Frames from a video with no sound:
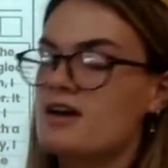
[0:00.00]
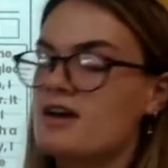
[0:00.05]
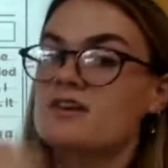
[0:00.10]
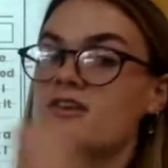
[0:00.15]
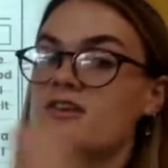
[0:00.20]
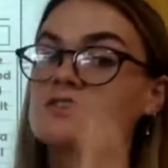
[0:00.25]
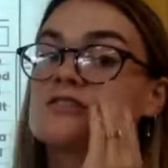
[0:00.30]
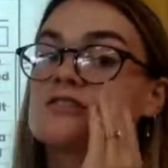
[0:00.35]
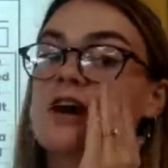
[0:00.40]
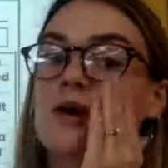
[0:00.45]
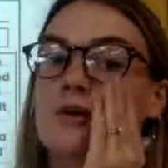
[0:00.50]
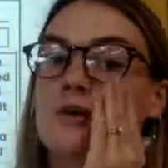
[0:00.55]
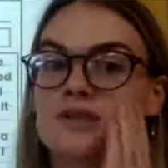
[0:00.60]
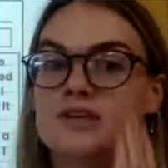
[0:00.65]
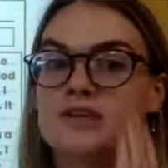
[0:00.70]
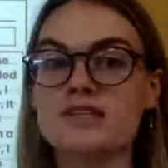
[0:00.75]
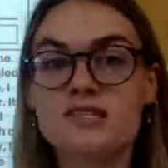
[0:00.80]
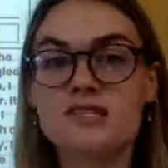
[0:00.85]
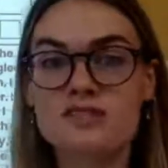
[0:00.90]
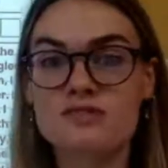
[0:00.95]
So
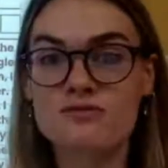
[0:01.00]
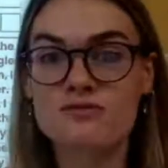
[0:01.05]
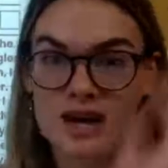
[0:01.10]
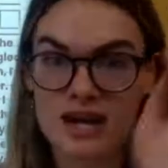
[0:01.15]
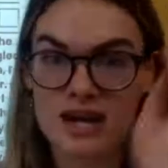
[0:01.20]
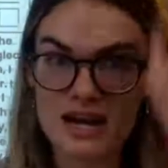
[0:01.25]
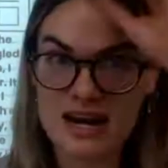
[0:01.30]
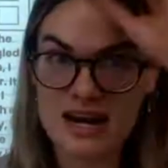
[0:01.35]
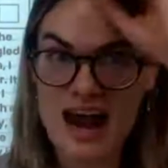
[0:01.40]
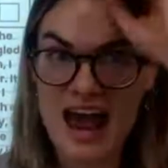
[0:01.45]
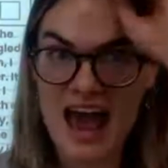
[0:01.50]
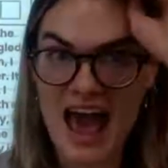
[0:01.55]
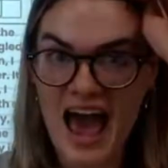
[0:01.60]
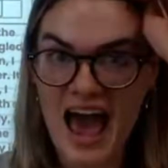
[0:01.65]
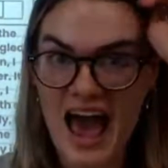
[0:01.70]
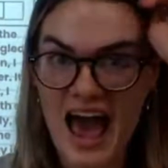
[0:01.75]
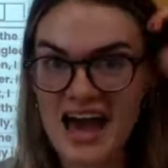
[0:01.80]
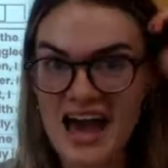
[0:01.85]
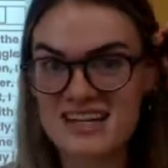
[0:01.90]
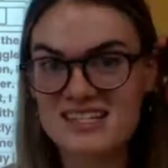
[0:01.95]
this is written
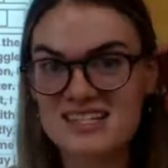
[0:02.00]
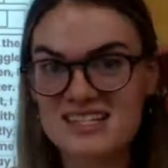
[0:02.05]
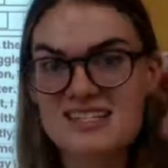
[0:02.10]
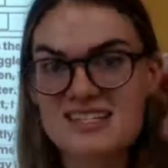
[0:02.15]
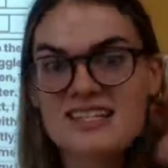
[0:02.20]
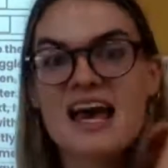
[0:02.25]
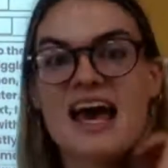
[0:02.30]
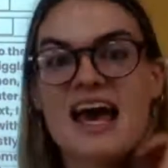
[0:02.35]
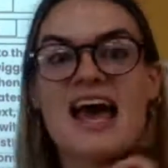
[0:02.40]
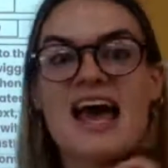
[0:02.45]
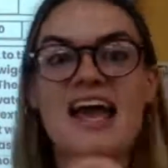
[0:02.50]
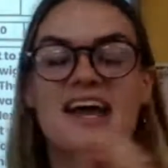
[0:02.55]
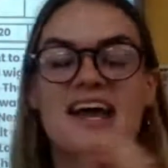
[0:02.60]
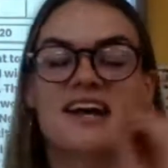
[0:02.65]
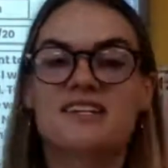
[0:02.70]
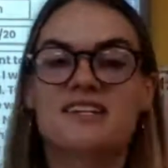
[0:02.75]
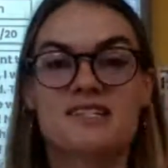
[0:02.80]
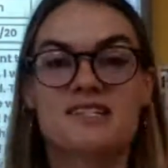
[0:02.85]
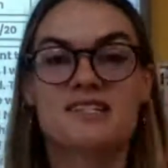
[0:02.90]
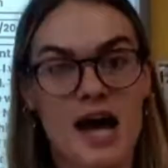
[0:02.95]
as
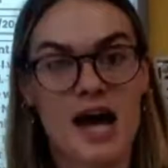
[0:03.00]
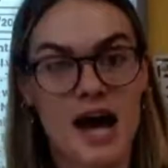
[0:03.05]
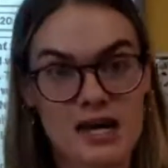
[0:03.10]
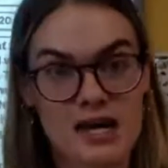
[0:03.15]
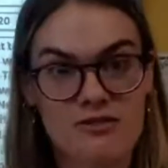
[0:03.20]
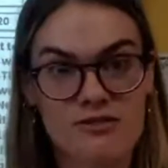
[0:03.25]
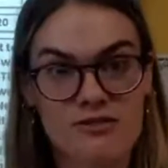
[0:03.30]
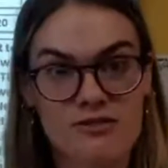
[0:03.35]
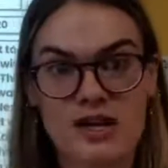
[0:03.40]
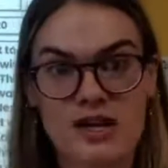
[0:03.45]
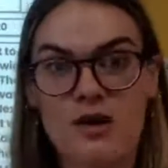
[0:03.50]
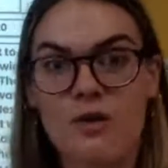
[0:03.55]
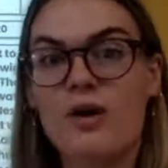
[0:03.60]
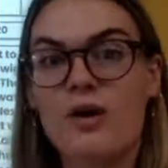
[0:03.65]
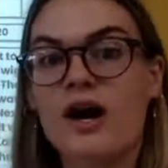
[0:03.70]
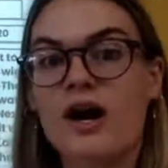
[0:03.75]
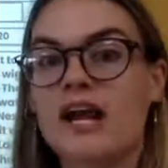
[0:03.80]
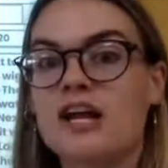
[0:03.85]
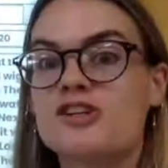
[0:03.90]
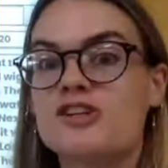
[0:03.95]
a diary
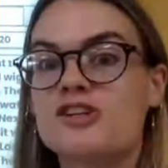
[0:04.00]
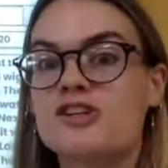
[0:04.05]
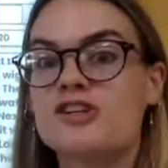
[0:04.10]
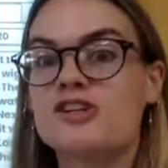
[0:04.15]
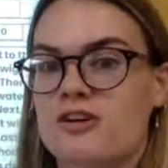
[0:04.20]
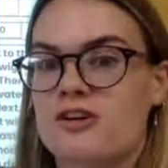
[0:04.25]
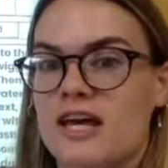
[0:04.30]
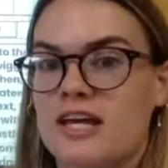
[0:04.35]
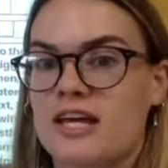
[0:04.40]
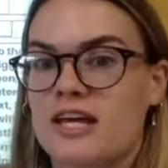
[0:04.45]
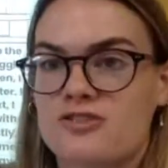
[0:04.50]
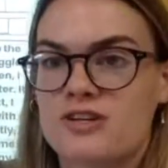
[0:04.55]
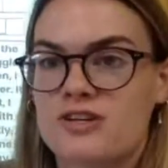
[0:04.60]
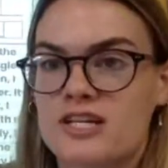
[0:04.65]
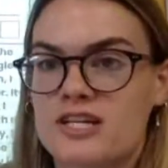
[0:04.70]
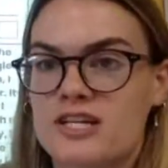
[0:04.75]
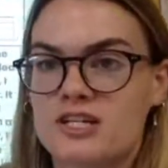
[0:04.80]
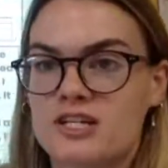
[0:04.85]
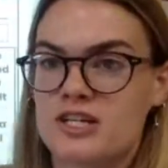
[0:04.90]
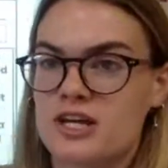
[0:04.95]
or a journal entry
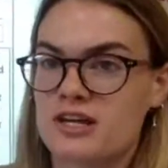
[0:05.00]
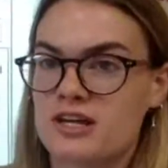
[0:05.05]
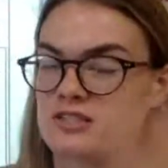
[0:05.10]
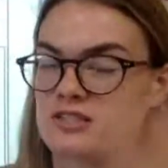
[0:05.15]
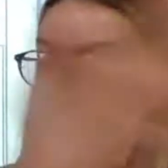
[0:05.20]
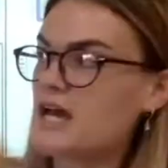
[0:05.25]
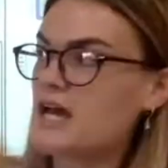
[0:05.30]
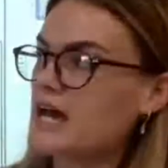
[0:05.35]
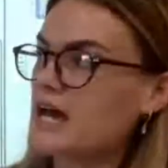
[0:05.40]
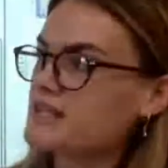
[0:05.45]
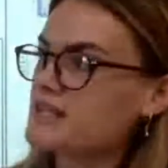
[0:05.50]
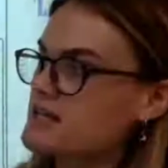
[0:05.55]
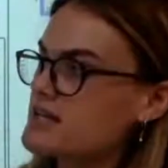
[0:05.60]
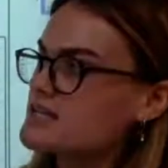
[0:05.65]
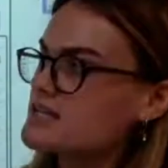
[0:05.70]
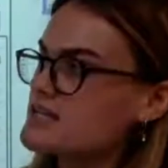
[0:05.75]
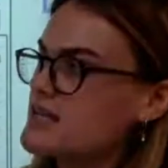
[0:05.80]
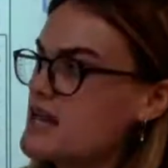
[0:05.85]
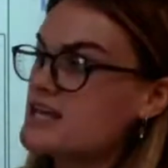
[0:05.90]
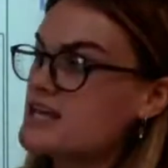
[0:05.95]
each day. So it has
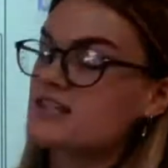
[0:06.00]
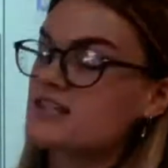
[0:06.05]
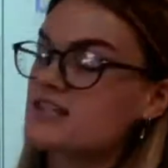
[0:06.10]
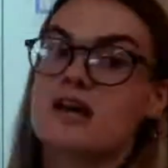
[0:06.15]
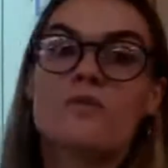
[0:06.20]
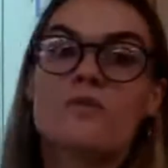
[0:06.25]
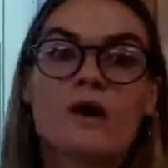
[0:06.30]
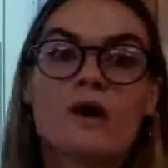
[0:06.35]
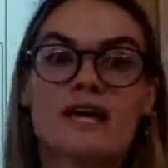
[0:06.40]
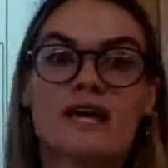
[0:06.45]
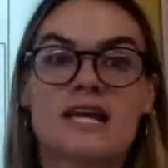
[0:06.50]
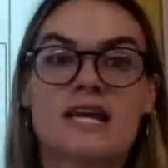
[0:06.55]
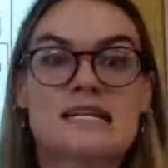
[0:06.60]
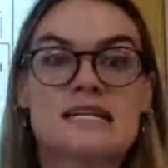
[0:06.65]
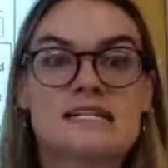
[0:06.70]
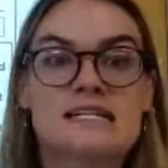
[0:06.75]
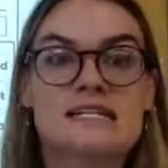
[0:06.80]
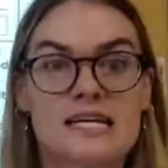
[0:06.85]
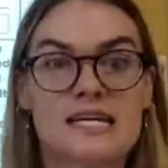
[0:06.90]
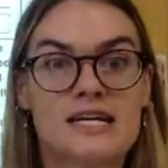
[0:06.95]
a date and what
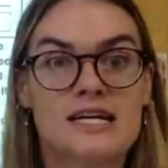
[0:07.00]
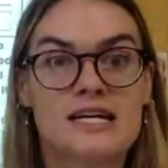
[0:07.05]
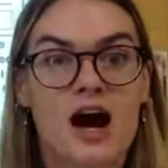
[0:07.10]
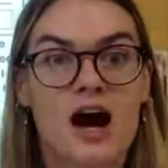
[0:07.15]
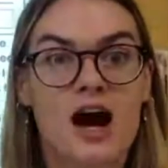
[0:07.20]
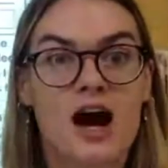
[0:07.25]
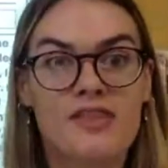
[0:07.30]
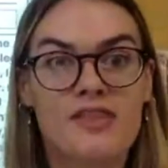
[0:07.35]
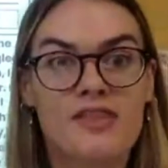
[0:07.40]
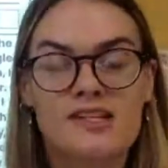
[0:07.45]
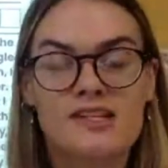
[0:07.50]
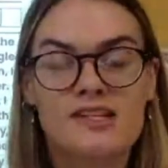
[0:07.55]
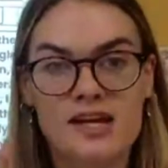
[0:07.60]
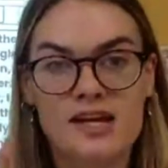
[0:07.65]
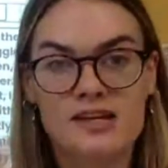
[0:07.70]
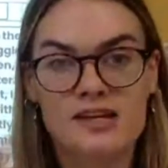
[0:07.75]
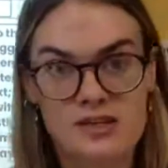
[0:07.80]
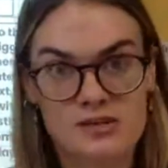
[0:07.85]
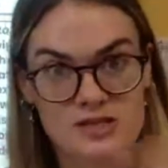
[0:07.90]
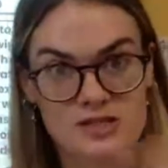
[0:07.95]
he did on that
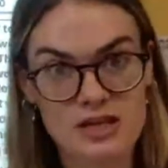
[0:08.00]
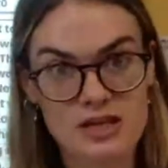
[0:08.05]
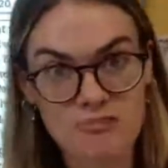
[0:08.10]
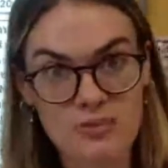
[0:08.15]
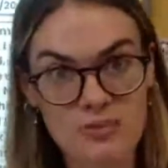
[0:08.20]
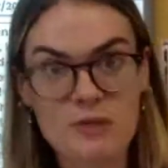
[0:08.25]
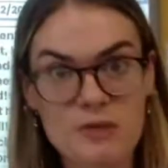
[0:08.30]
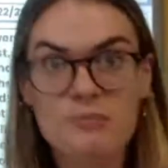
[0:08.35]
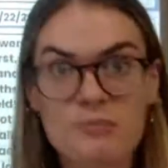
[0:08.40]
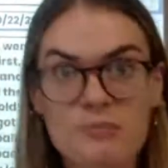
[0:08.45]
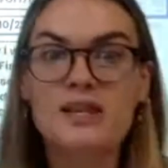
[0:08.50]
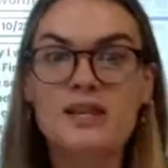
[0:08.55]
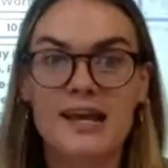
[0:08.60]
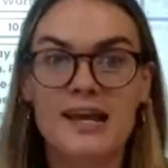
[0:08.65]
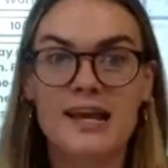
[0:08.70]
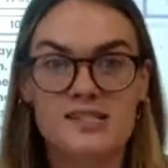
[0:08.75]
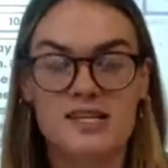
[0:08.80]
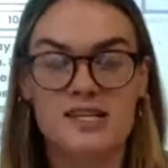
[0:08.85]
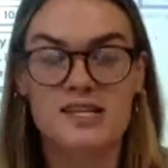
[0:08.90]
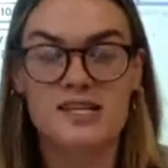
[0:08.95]
day. So some people
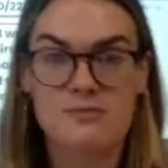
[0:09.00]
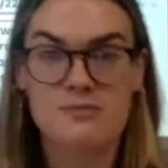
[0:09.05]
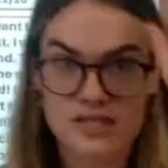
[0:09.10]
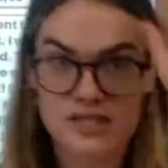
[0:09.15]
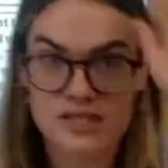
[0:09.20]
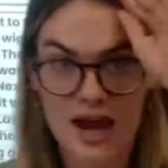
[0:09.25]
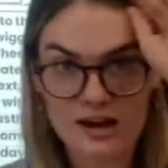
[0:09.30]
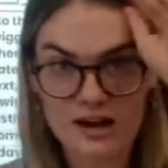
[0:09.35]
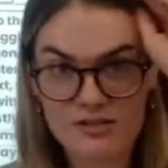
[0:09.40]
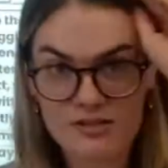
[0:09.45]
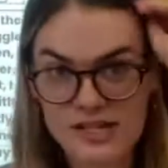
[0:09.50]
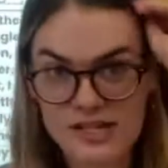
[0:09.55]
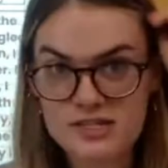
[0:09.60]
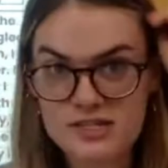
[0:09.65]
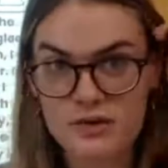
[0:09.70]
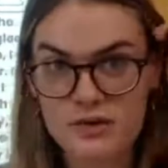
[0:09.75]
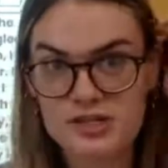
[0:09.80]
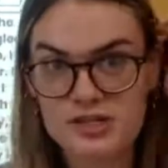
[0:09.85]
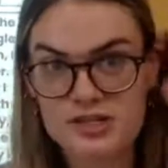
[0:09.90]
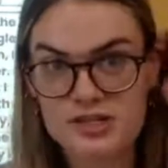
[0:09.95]
like to keep diaries
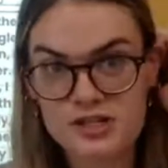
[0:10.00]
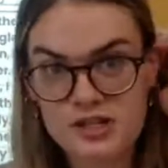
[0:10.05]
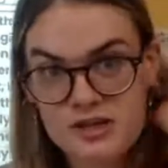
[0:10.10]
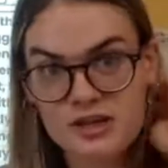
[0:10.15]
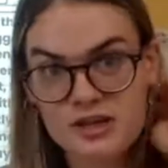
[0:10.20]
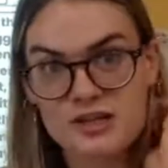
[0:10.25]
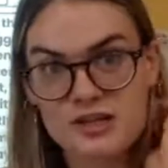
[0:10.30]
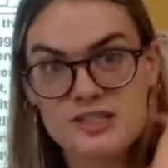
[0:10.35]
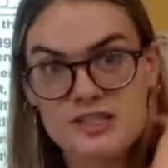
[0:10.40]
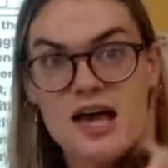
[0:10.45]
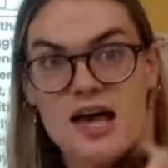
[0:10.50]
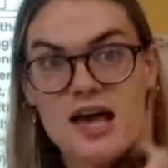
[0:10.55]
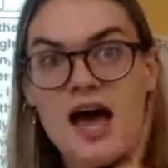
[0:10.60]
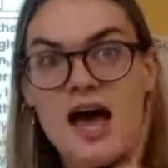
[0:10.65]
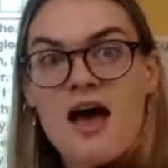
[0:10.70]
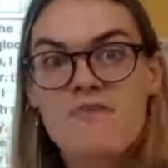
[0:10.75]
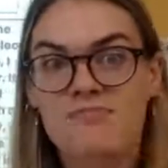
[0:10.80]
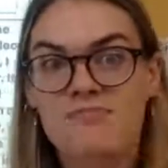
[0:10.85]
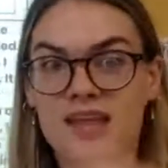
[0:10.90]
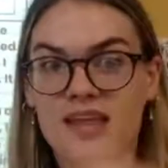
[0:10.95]
or journals
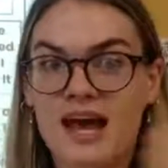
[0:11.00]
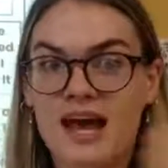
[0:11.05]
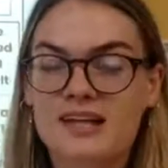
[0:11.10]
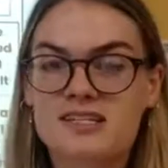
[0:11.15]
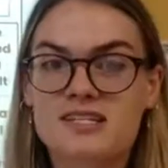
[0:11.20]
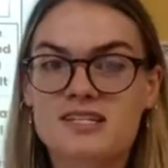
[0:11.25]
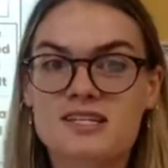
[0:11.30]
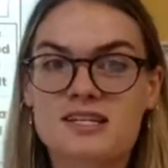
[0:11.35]
that